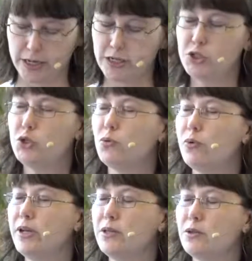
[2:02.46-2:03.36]

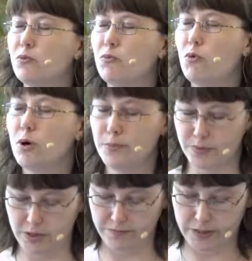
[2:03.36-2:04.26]
enjoying the
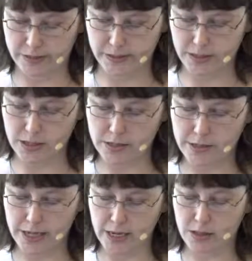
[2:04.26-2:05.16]
warmth of the sun
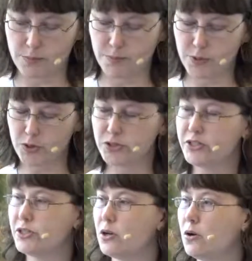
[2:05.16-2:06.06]
and the
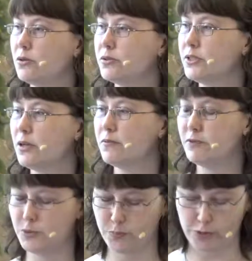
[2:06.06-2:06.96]
bird songs
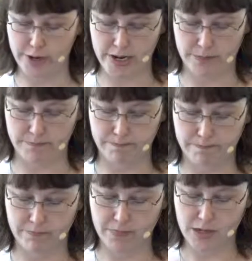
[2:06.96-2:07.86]
of spring.
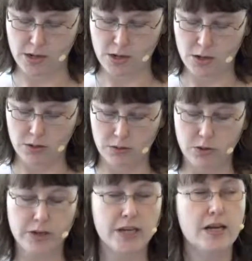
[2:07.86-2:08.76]

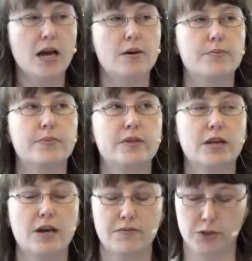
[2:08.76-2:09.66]
Looking up, the
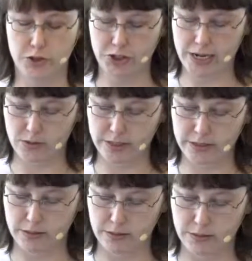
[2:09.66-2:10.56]
governor
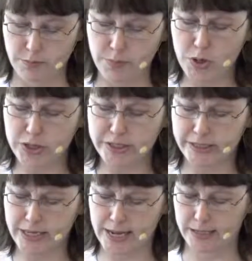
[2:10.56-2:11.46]
shouted,
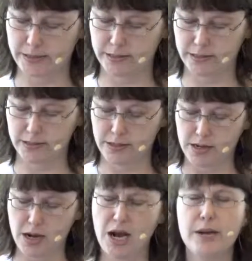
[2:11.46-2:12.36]
"Bird's Nest,
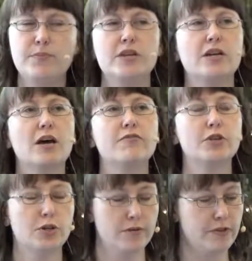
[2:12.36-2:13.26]
I'm the
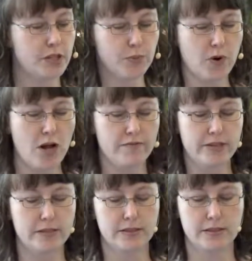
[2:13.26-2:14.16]
governor of this
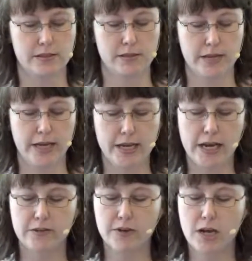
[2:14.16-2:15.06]
province, and
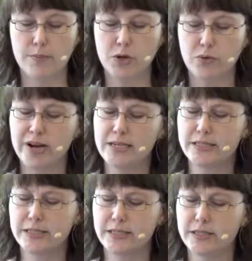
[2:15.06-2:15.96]
I have come a great
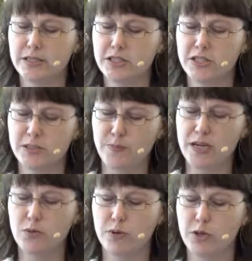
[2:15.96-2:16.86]
distance to
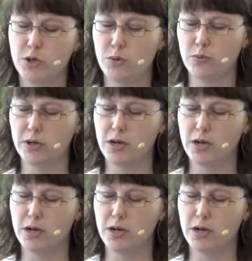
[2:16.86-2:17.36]
speak with you.